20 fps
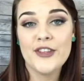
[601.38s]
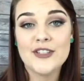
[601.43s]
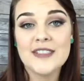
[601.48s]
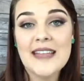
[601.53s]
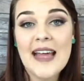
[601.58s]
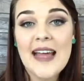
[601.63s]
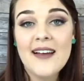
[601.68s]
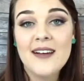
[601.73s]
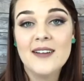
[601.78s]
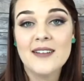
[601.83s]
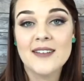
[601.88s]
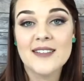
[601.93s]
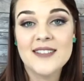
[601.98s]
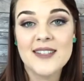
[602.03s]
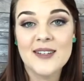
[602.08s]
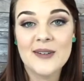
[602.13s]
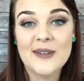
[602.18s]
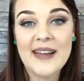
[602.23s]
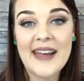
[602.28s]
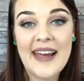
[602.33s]
your sales,
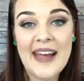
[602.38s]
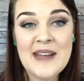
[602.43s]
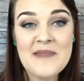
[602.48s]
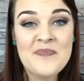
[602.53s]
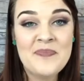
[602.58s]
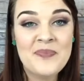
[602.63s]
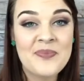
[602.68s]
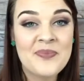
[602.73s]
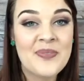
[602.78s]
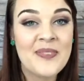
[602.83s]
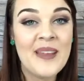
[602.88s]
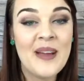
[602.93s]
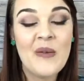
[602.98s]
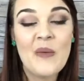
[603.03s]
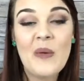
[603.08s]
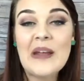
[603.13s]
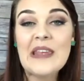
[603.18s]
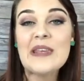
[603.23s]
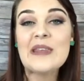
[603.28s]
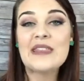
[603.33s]
okay?
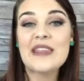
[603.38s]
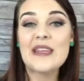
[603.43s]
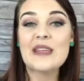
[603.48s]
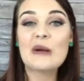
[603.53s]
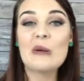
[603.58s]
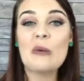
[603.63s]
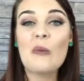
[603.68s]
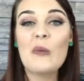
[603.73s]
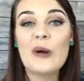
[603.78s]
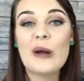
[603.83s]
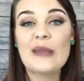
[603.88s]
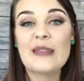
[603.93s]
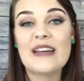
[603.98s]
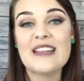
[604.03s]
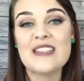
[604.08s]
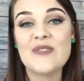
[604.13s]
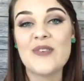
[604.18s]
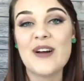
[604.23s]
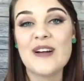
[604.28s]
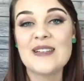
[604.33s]
What you think you're worth
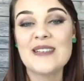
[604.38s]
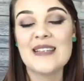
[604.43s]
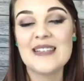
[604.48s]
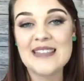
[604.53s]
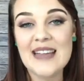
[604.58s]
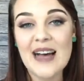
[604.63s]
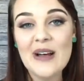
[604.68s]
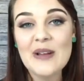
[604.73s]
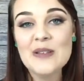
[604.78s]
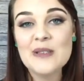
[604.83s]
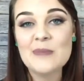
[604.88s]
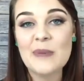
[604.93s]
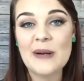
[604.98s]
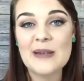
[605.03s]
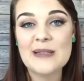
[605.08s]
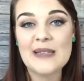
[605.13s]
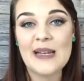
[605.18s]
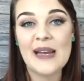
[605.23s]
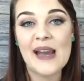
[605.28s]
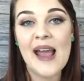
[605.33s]
as far as a
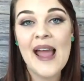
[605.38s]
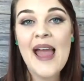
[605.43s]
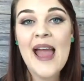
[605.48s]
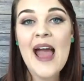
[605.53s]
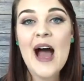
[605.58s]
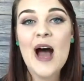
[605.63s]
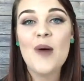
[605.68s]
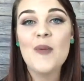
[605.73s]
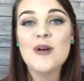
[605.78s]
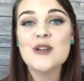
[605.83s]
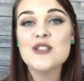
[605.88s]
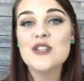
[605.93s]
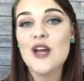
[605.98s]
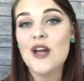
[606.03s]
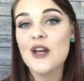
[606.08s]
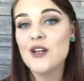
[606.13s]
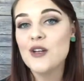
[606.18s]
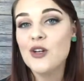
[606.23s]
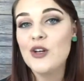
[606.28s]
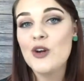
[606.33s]
salesperson, how much
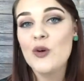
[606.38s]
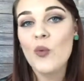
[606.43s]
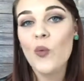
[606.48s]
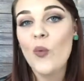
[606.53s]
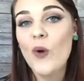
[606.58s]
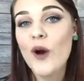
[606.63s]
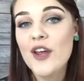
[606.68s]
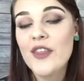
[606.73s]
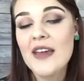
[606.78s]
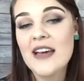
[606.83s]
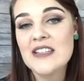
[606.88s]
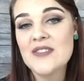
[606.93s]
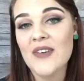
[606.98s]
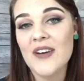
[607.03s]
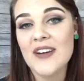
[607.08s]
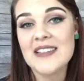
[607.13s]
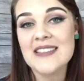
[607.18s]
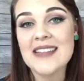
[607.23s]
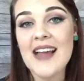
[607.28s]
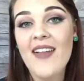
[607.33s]
you're worth as
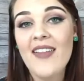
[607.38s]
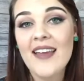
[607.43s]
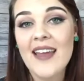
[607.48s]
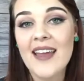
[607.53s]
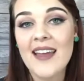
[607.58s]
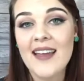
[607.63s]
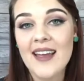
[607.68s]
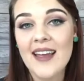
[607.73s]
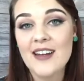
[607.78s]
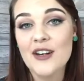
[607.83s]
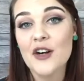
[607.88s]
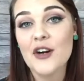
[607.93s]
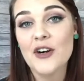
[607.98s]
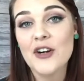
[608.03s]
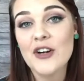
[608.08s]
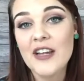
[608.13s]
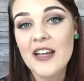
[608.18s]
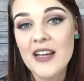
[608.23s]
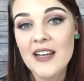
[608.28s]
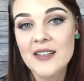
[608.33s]
far as selling and
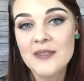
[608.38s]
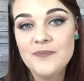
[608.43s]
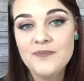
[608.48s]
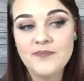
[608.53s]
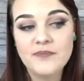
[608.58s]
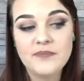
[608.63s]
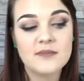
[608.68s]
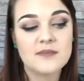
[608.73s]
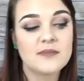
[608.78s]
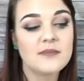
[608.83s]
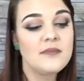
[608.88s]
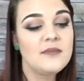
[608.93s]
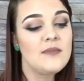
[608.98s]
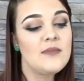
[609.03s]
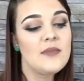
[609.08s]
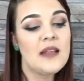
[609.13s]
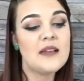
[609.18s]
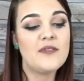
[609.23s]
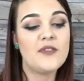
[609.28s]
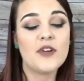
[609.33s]
earning.
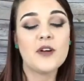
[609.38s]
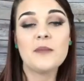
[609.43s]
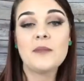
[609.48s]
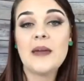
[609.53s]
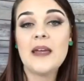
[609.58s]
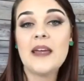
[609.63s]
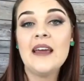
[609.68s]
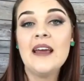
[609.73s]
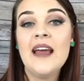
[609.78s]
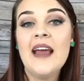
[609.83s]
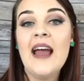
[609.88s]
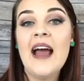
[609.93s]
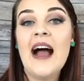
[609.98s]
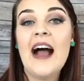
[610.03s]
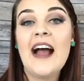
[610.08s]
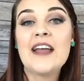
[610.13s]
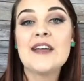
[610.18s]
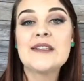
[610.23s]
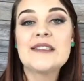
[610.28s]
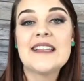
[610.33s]
For me,
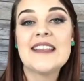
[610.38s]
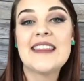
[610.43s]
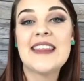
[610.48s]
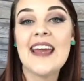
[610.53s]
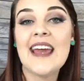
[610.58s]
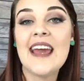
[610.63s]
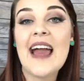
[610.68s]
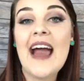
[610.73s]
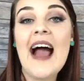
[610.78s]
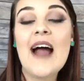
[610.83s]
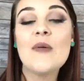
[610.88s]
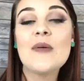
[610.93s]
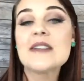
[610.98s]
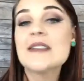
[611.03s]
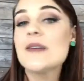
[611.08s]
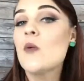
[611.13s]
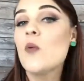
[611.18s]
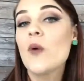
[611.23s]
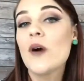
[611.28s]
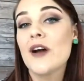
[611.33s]
I used to think I
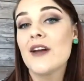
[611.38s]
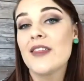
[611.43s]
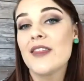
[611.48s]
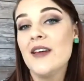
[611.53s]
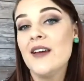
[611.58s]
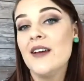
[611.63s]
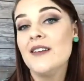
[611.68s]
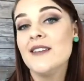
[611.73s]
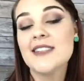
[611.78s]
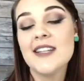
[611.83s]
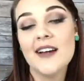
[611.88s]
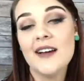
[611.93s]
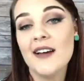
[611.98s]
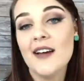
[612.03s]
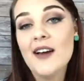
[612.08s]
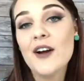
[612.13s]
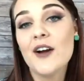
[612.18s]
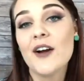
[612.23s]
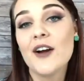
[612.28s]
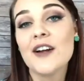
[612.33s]
wasn't worth to
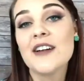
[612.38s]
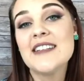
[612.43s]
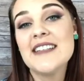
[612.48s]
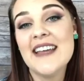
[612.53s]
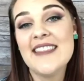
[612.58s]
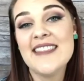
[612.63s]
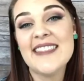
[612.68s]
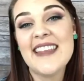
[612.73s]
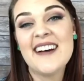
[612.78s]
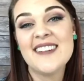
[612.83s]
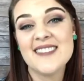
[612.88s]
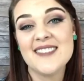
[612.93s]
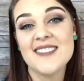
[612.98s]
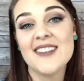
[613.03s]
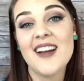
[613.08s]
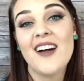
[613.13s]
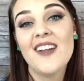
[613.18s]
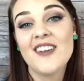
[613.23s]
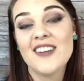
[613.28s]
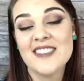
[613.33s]
earn
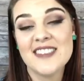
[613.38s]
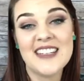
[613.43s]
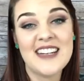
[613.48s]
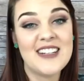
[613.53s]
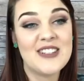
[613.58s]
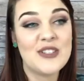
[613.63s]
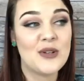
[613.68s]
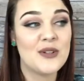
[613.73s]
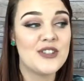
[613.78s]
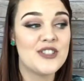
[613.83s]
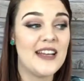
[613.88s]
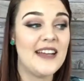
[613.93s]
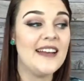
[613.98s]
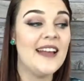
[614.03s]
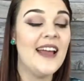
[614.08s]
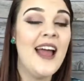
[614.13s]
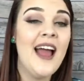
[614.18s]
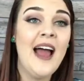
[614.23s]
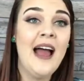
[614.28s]
$10,000, and I told Jen,